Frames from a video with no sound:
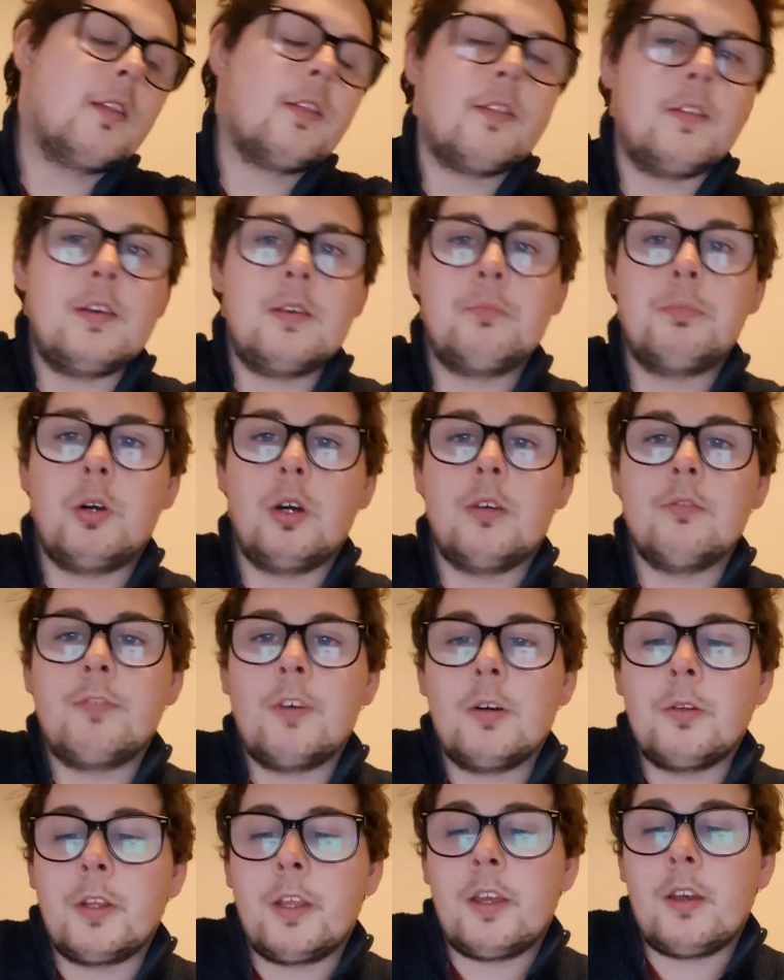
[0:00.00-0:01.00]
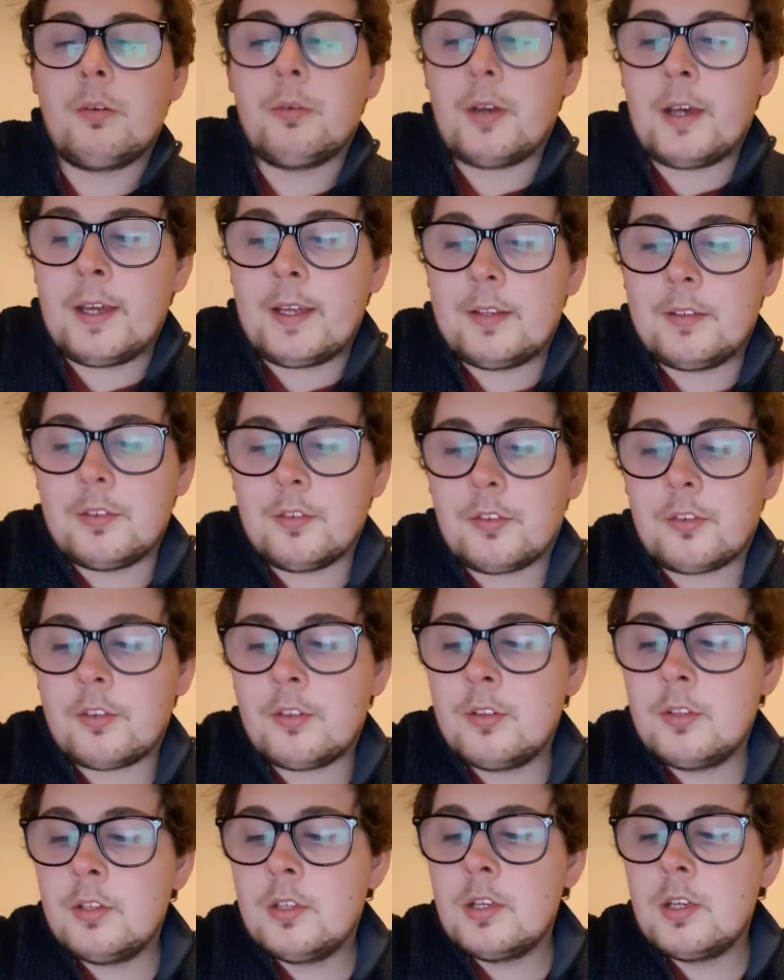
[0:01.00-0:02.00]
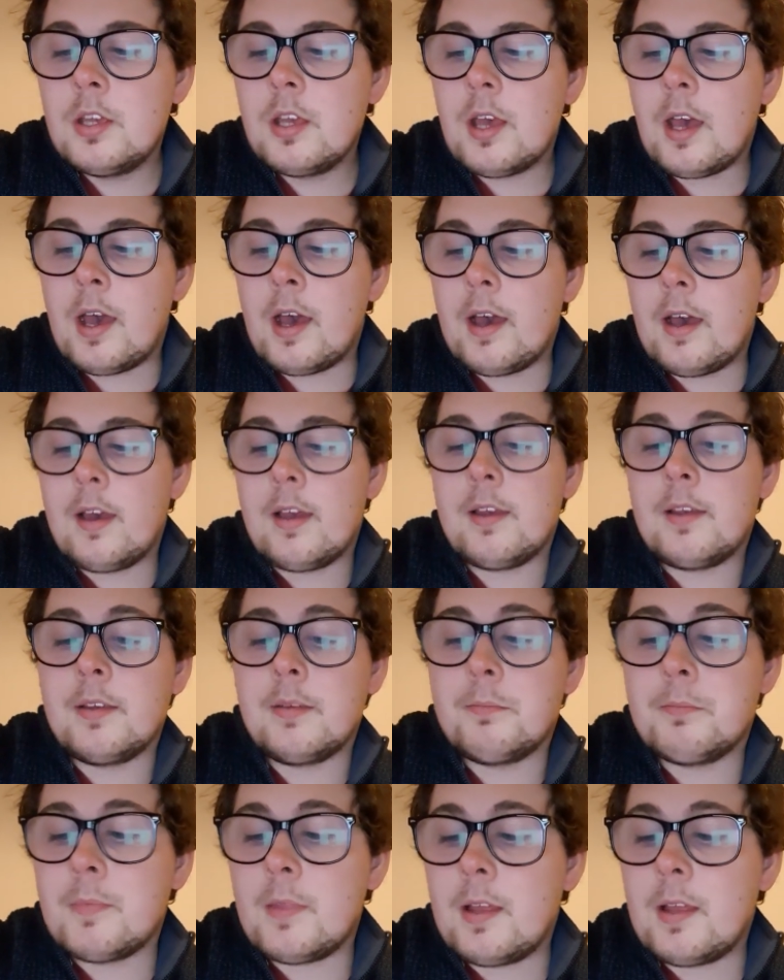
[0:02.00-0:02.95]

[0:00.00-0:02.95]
the portfolio, and I